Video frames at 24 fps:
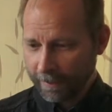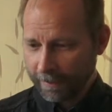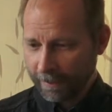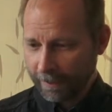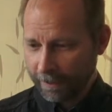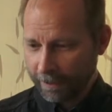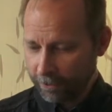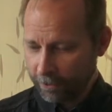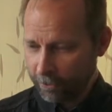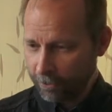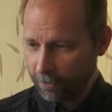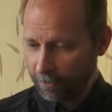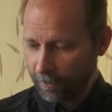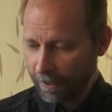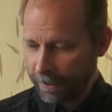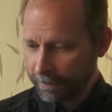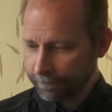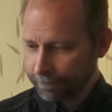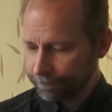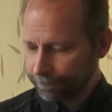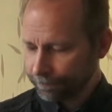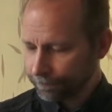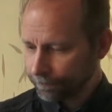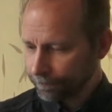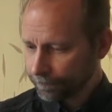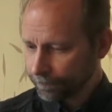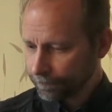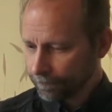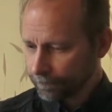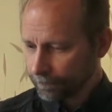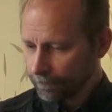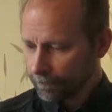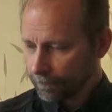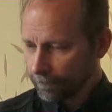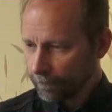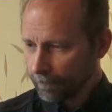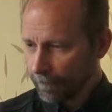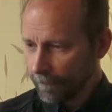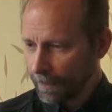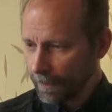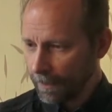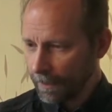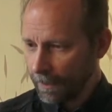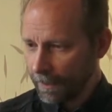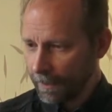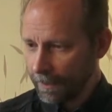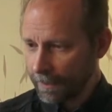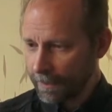new one.
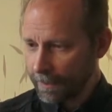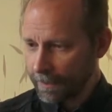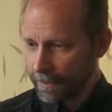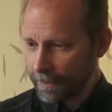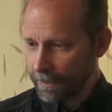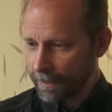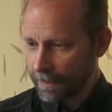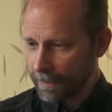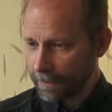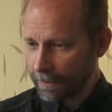And